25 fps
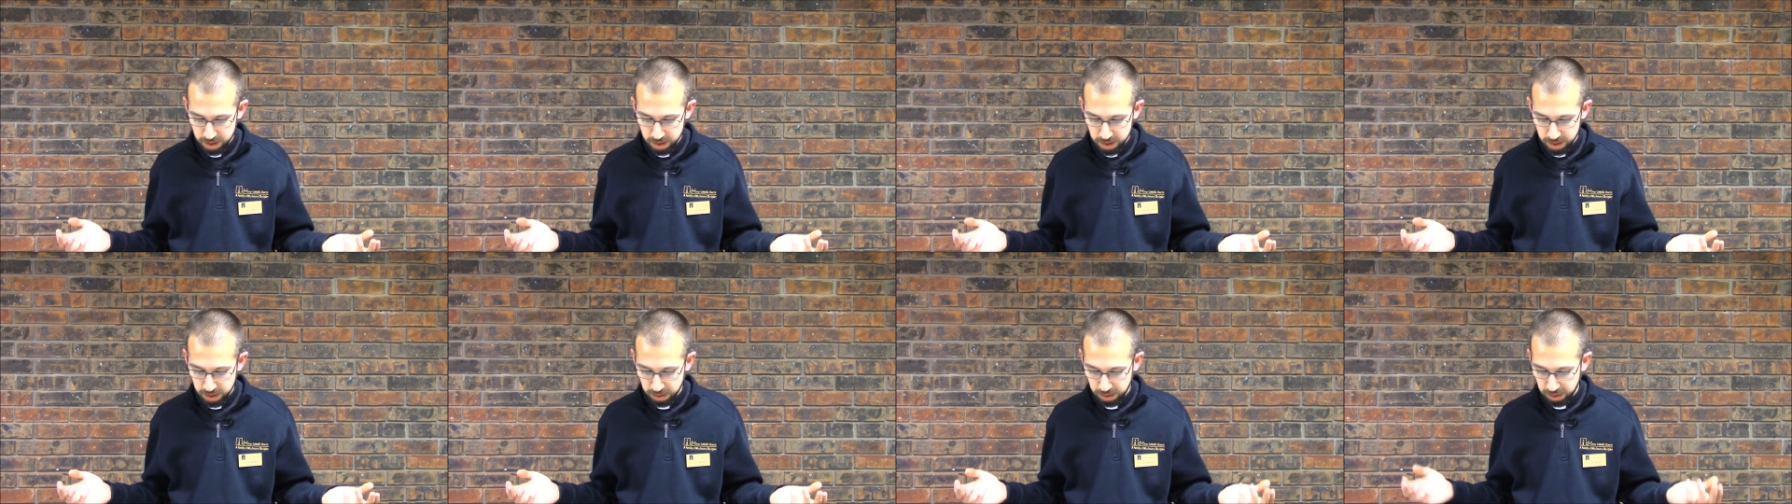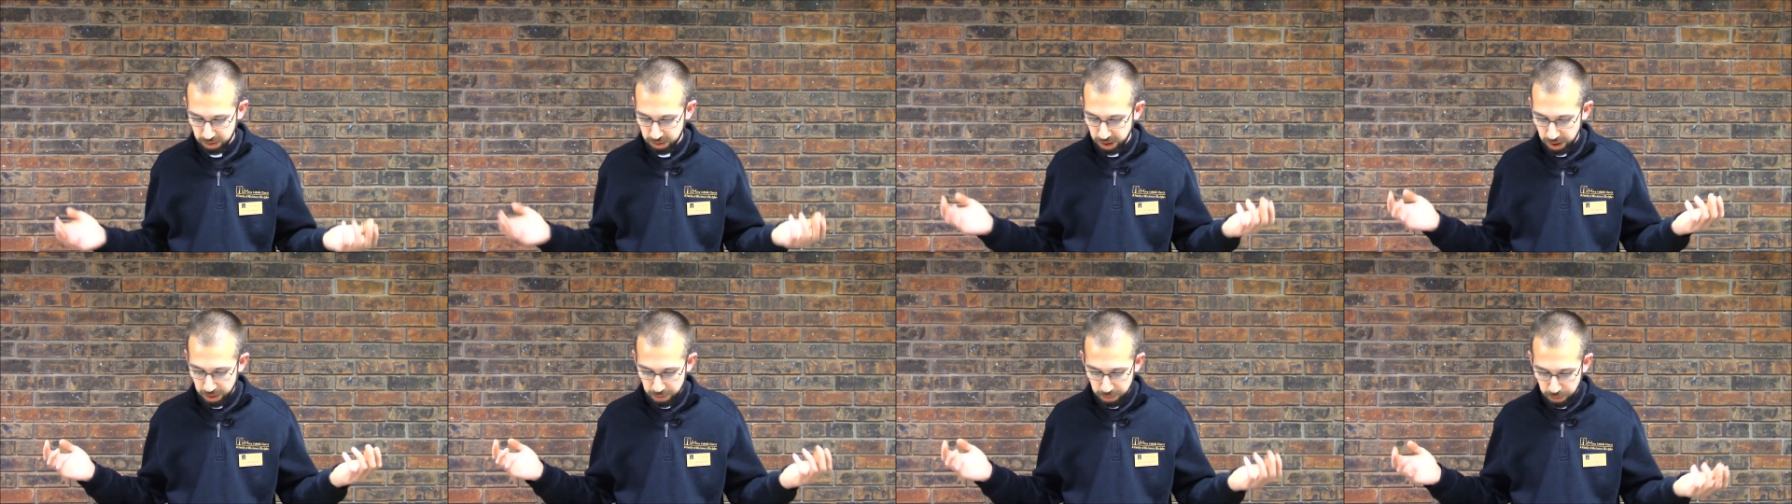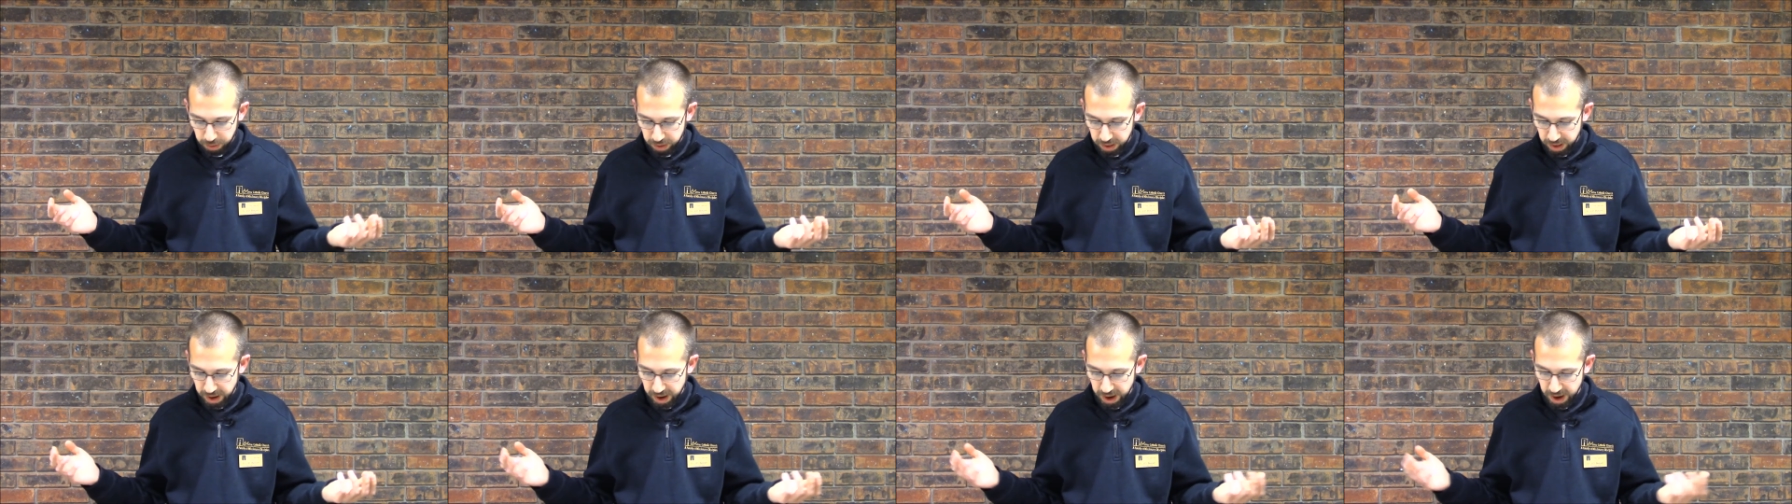And so
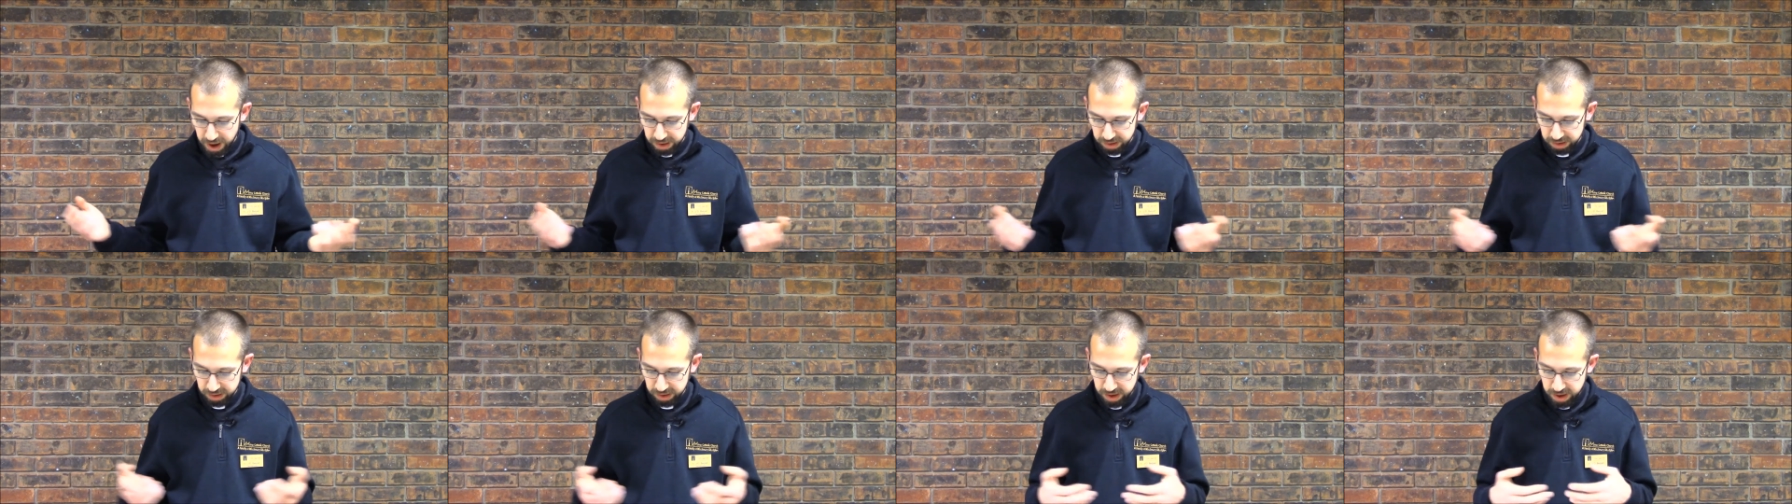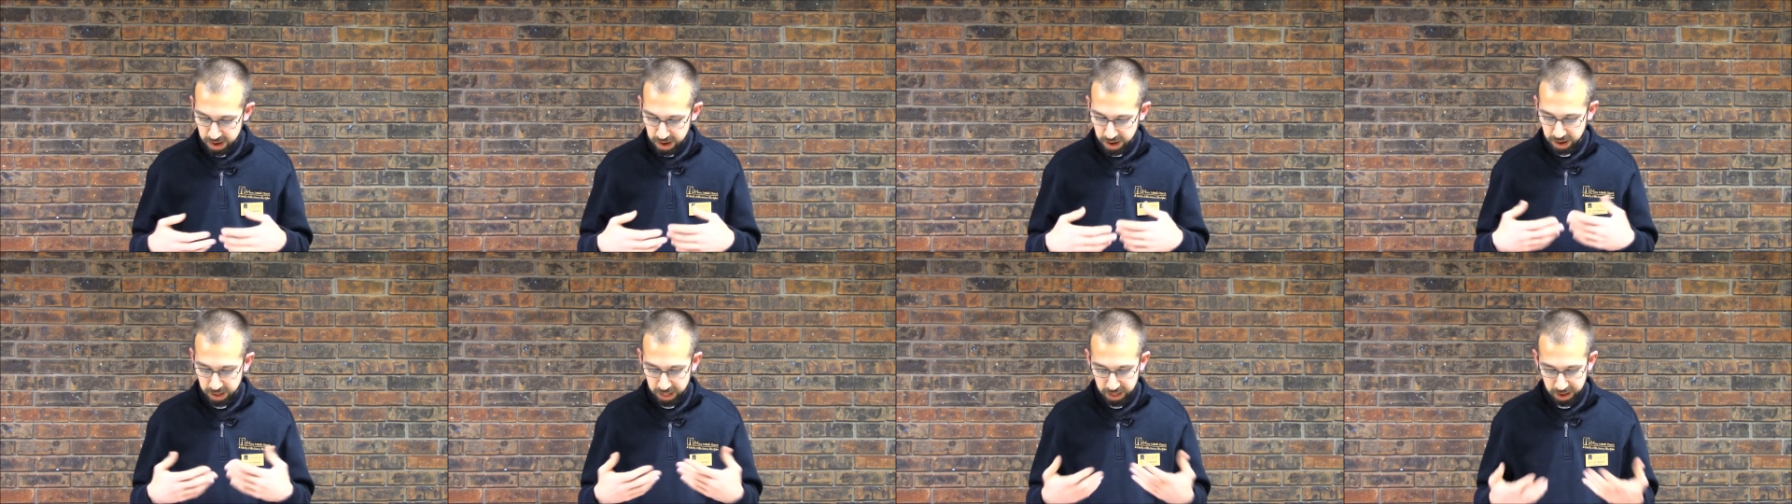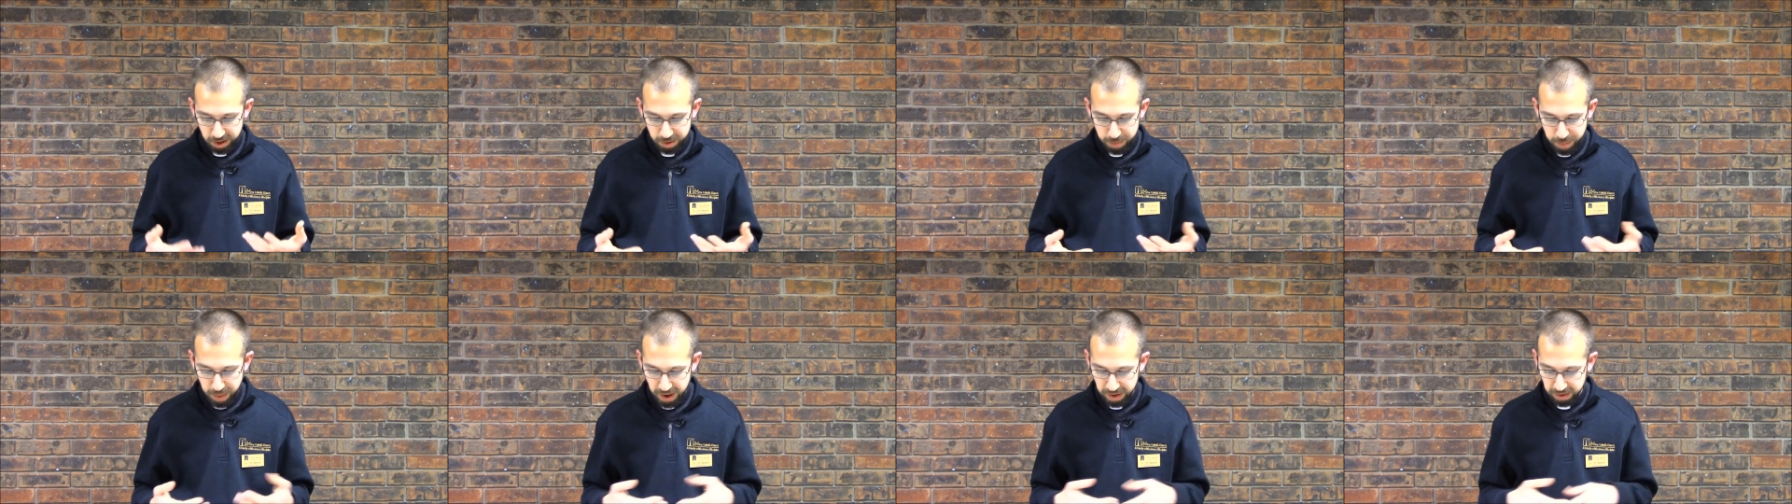therefore they ask in
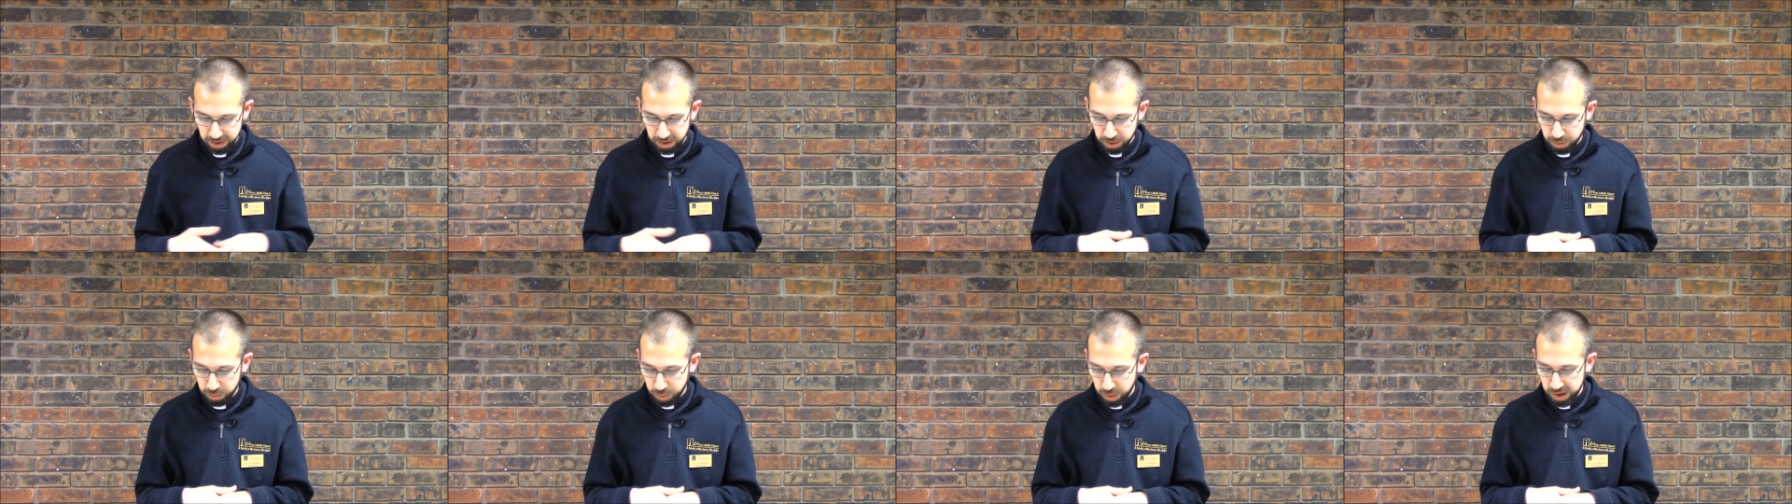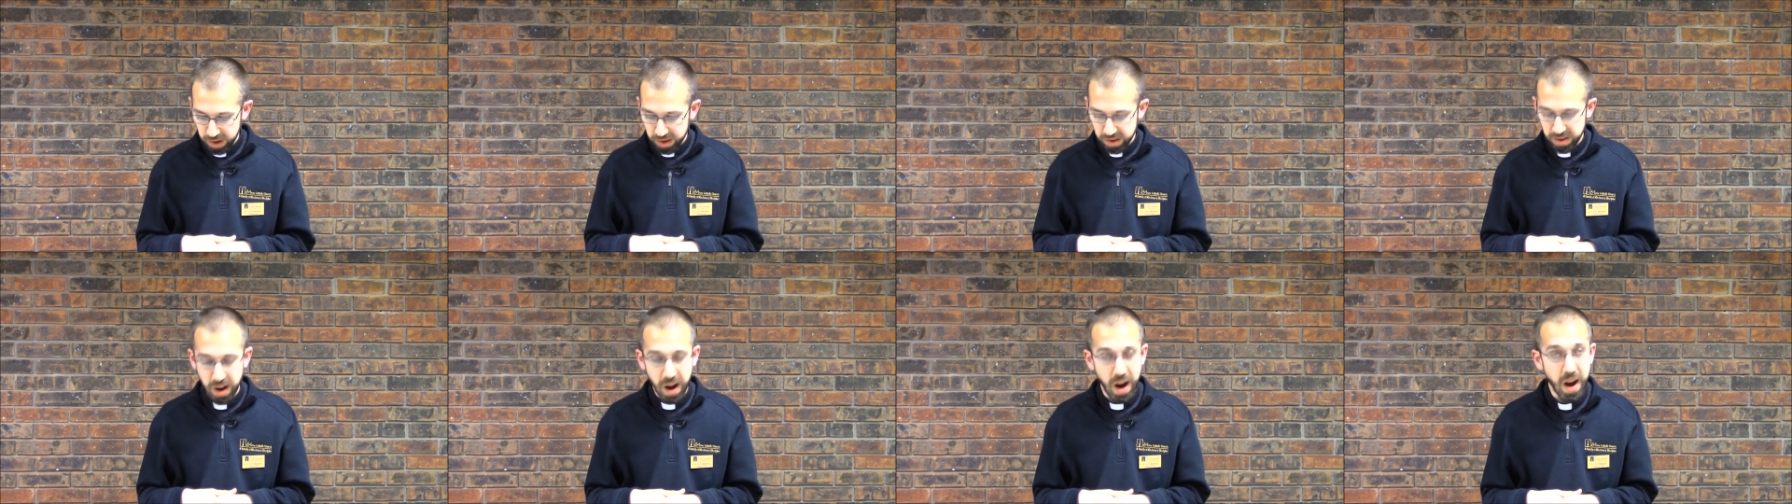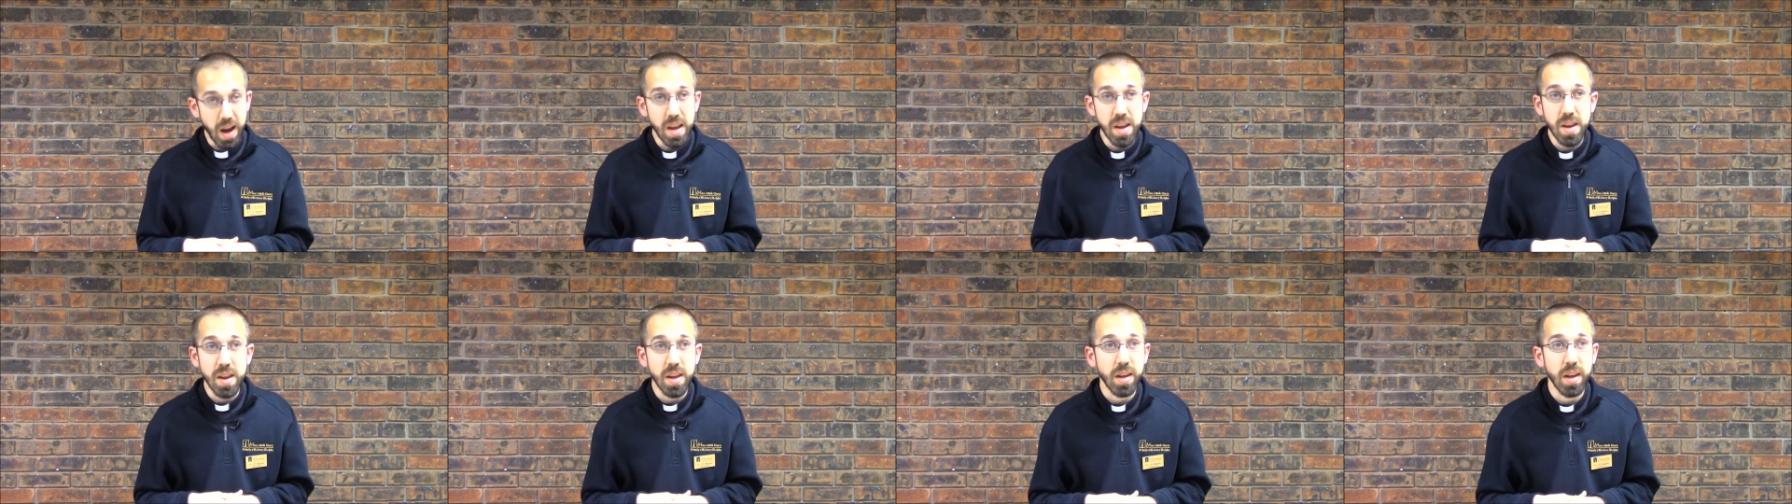this passage what
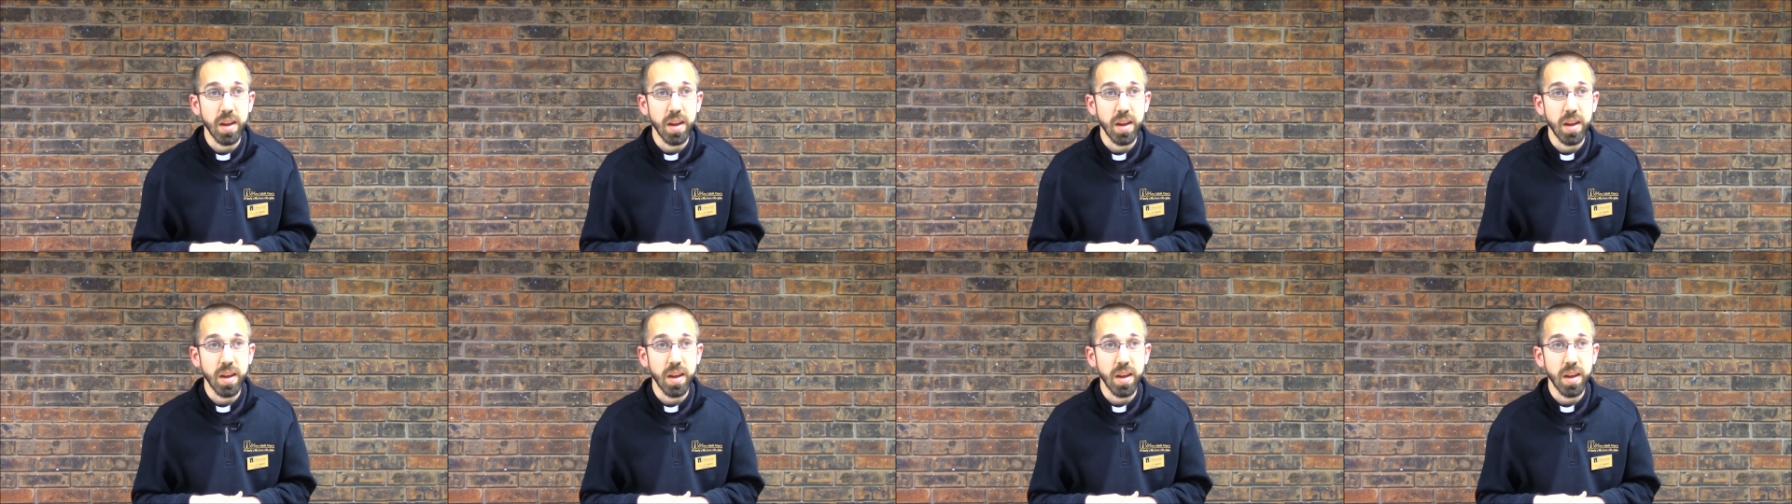sign he